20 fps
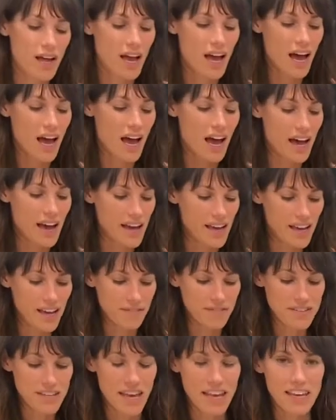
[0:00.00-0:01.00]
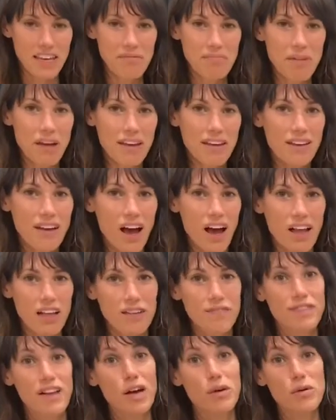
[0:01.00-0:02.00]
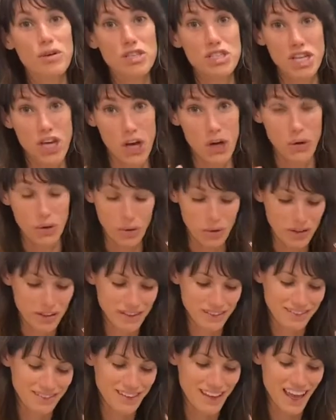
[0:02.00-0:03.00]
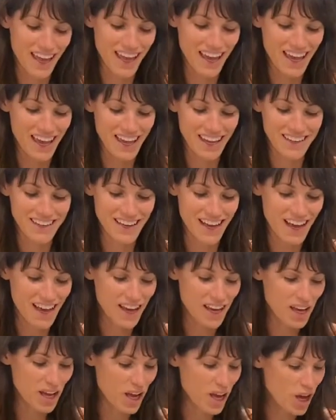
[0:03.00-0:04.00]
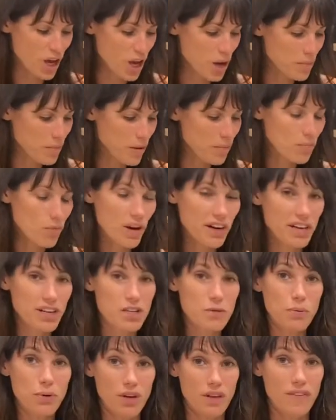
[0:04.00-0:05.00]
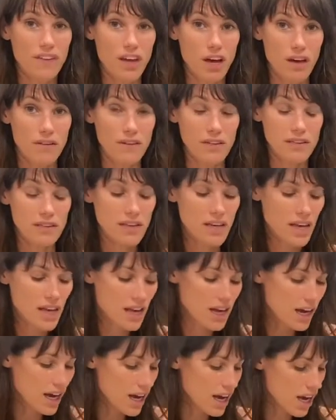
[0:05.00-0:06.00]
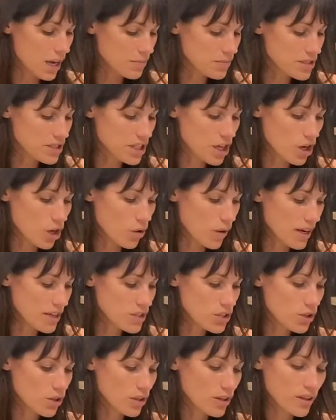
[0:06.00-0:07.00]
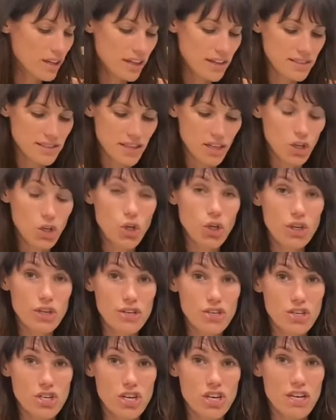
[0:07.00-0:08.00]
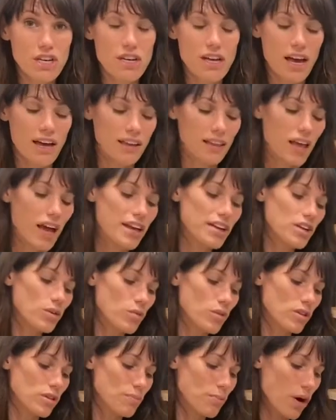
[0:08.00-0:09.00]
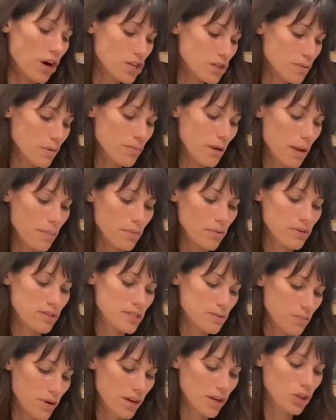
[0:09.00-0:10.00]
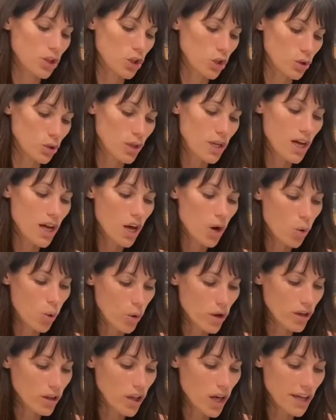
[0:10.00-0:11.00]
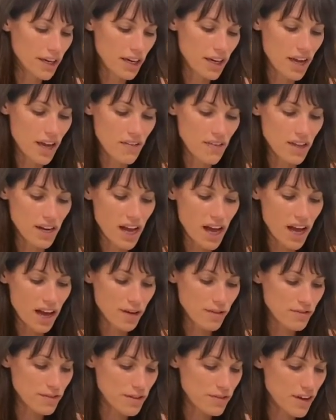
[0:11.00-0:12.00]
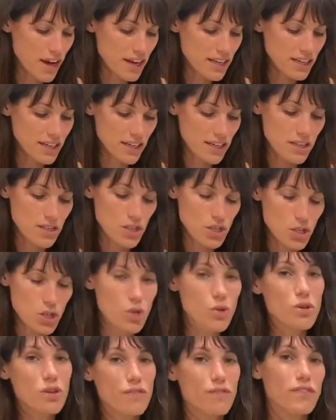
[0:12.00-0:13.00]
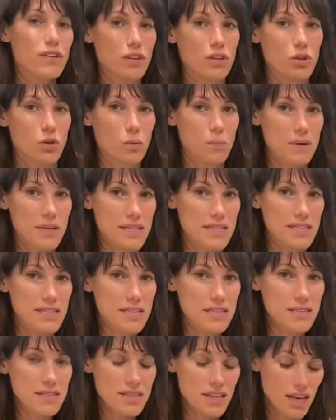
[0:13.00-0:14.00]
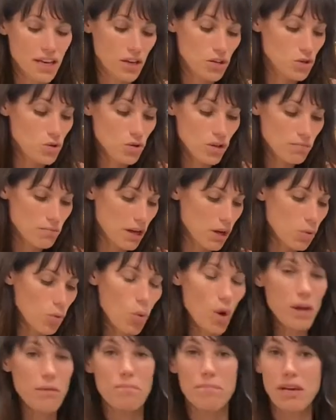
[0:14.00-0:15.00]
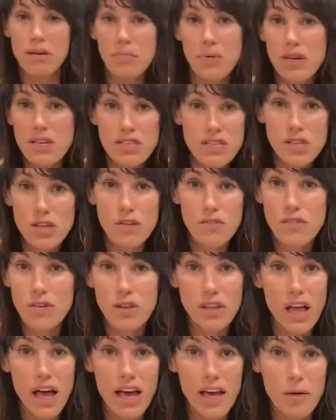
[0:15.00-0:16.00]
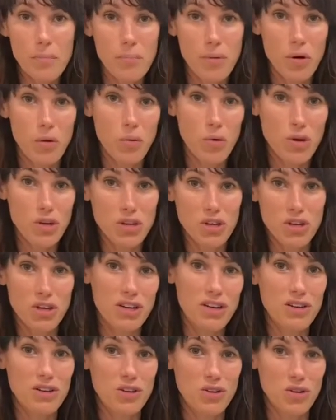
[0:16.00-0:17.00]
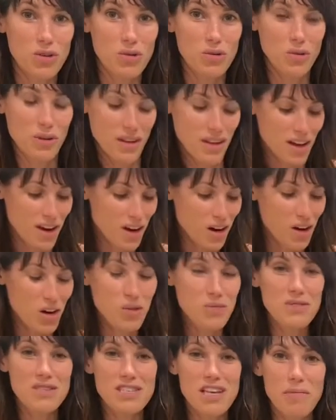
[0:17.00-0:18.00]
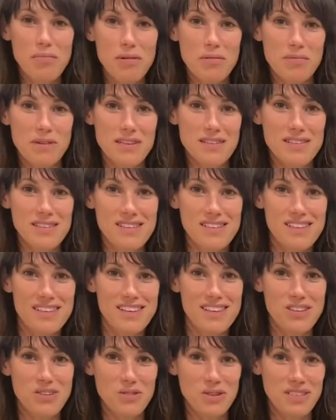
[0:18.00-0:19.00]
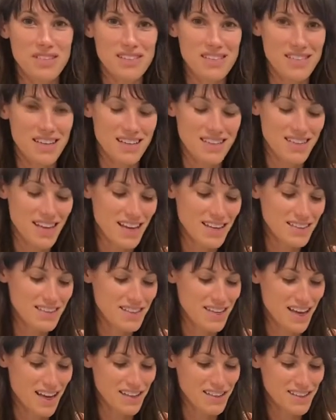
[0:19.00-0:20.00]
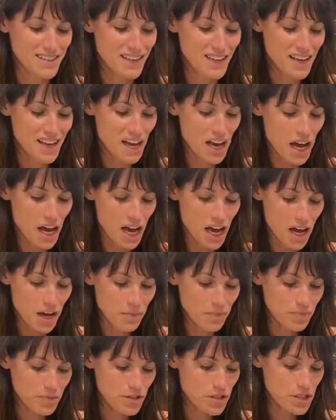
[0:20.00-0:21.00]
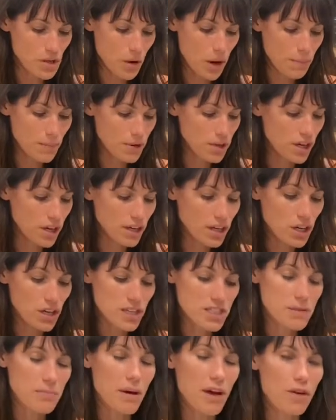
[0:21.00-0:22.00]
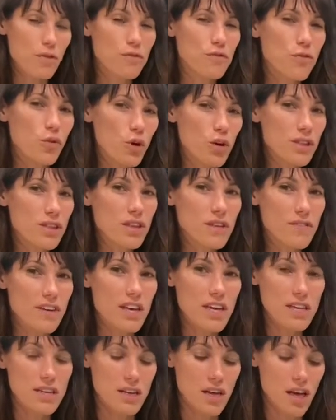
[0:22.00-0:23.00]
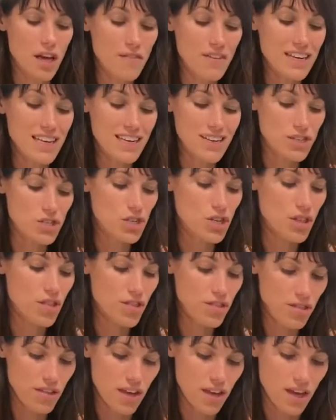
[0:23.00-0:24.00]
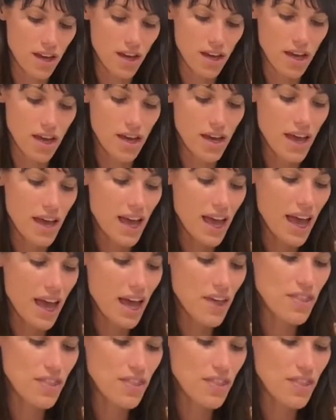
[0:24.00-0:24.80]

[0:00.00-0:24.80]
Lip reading: I have taken my cauliflower dough and I am ready to put it in the oven. So I took, like I said, a cookie sheet, I lined it with parchment paper and sprayed a little oil on it, and then I've divided it into 2 different little pizzas. You can make one big pizza if you like, but we're gonna do our own separate pizzas and then do a taste test. So I put it on here, it's about 1/4 of an inch thick, and